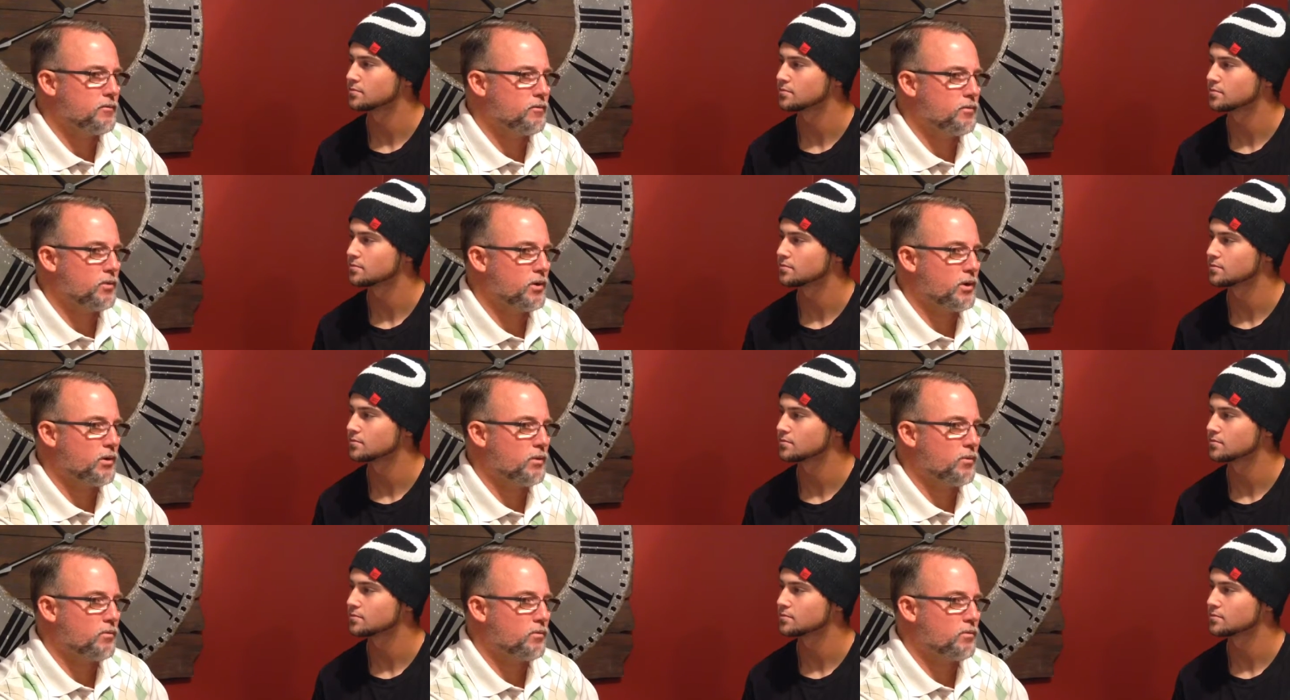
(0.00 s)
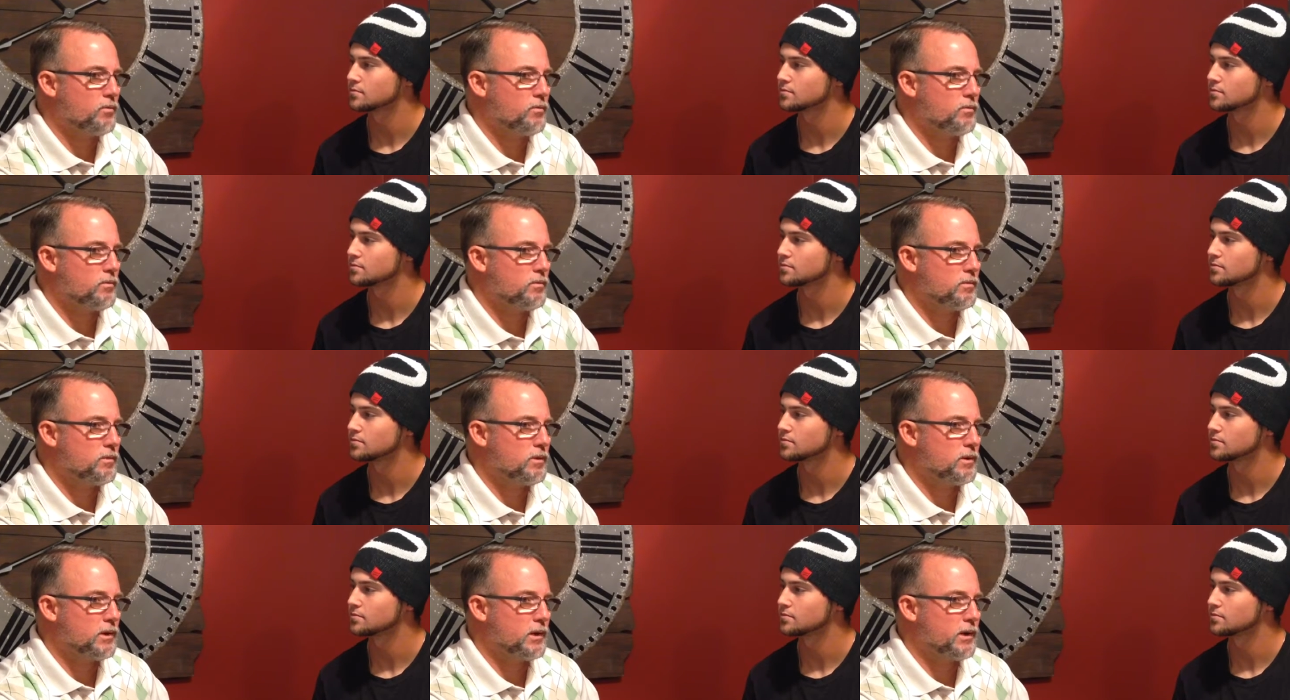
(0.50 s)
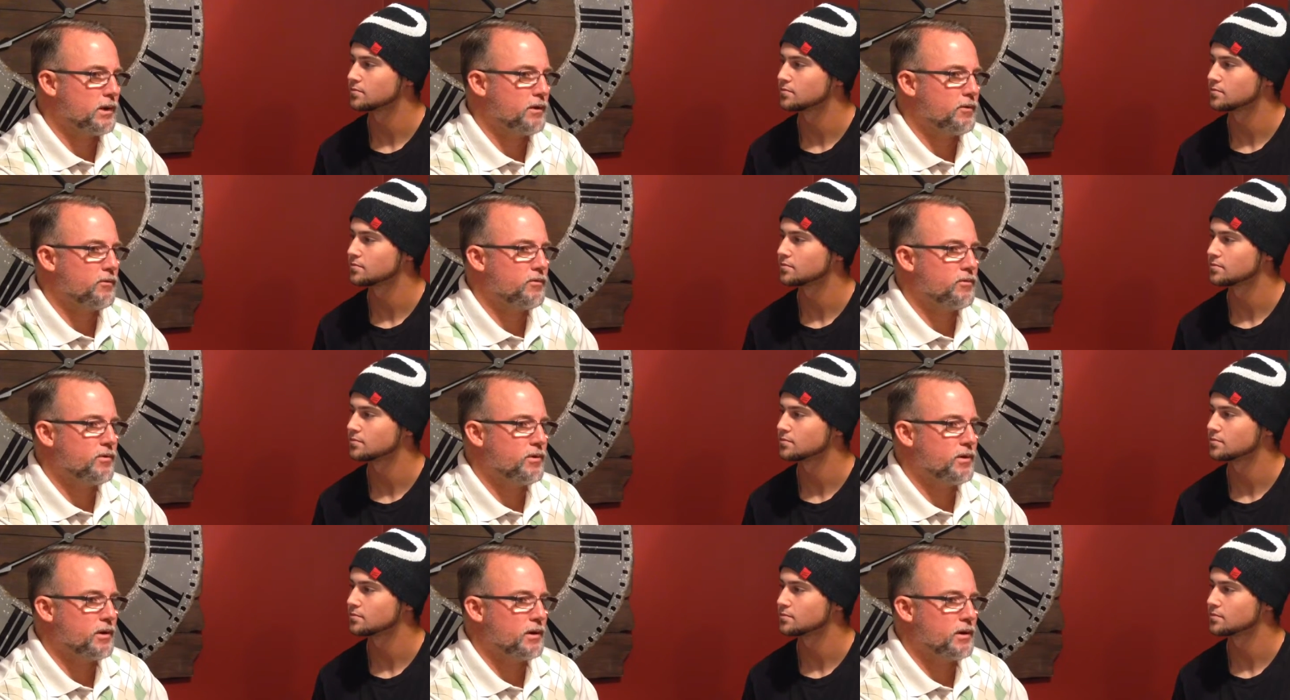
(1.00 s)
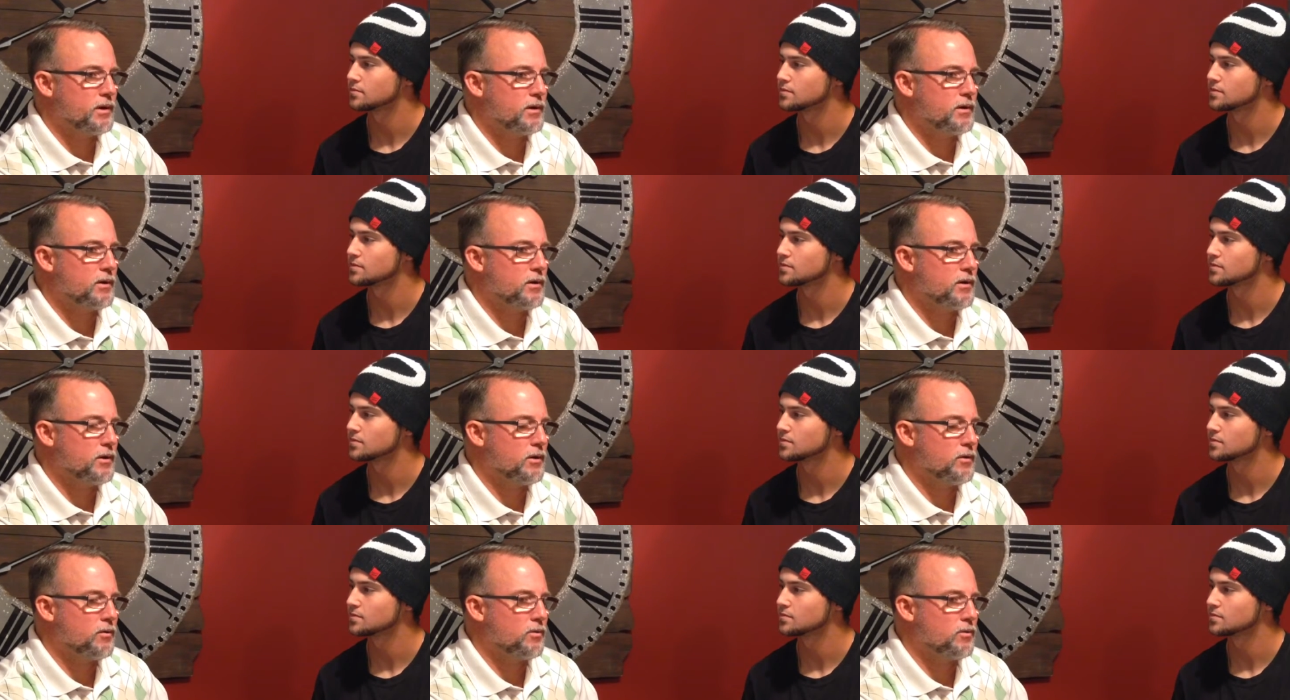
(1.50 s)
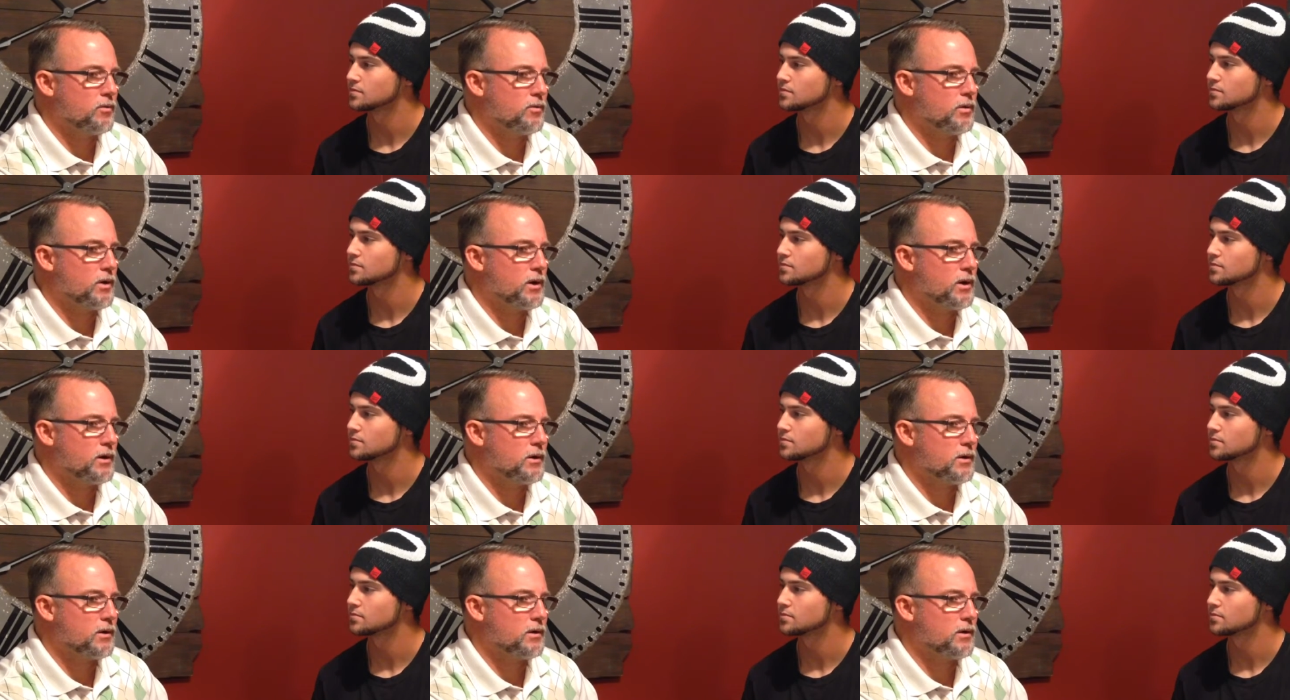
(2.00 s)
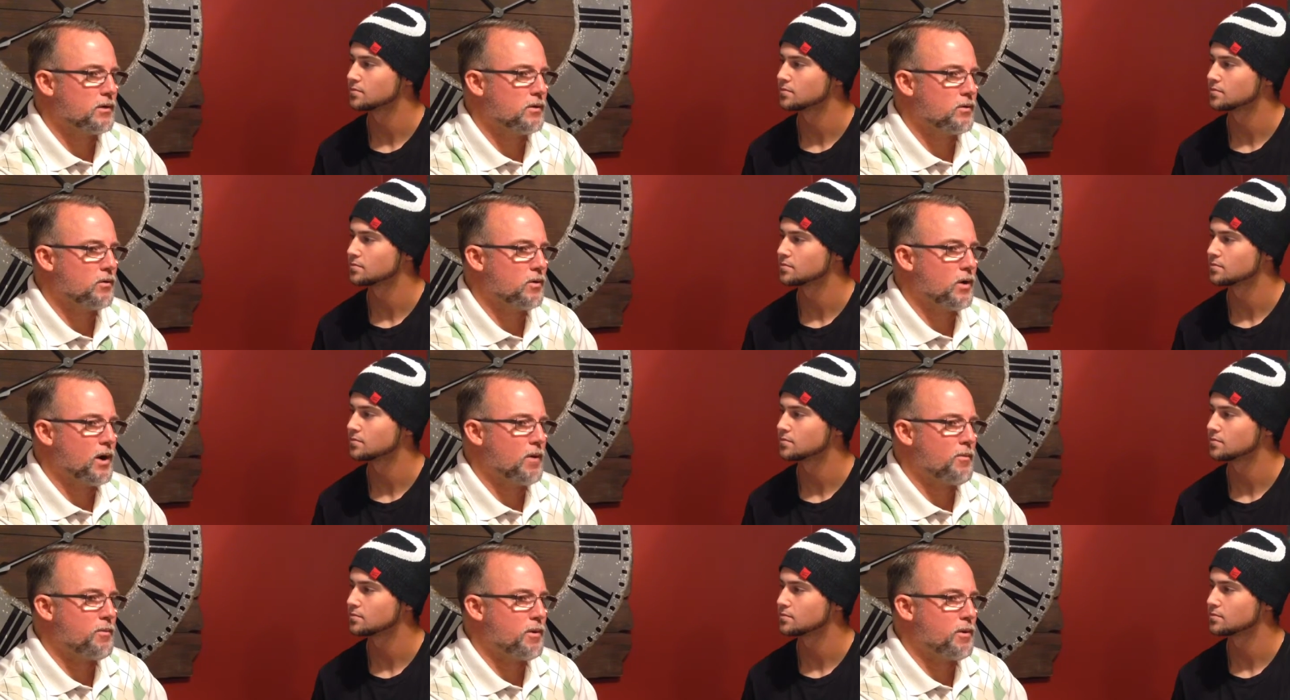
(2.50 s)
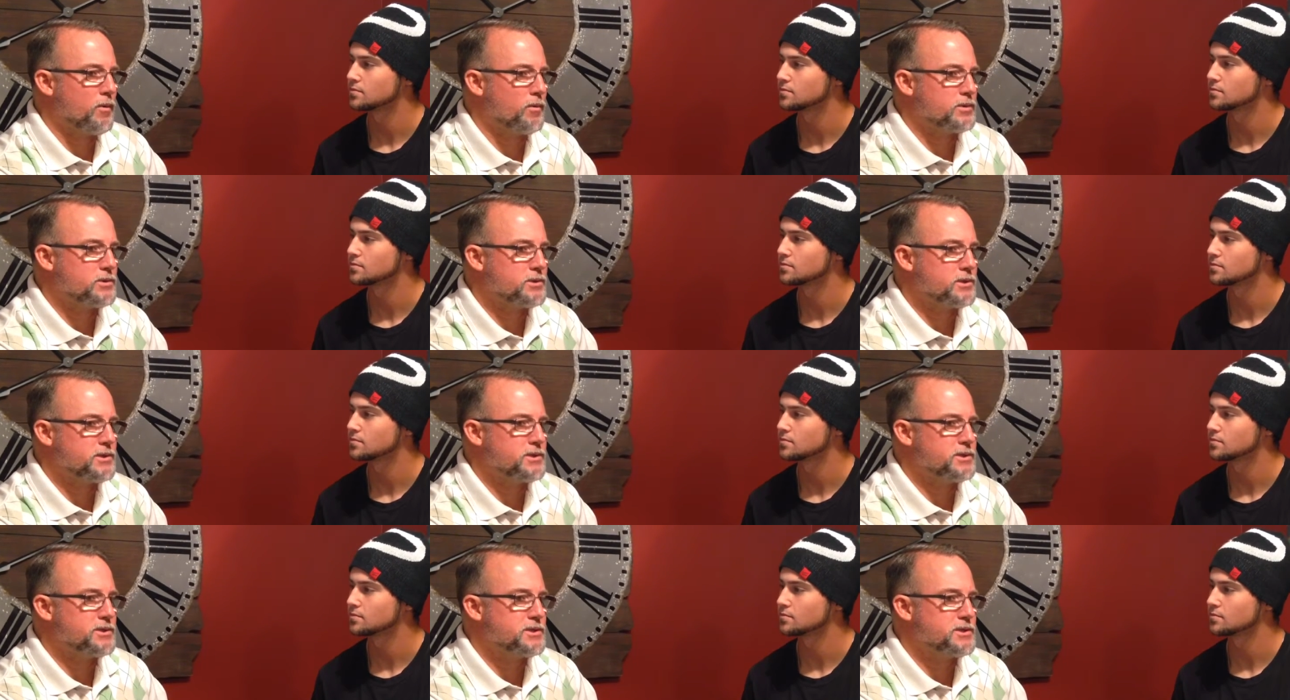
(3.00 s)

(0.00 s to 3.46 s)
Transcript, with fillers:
Speaker 1: you know, lived, you know, grandpa was in his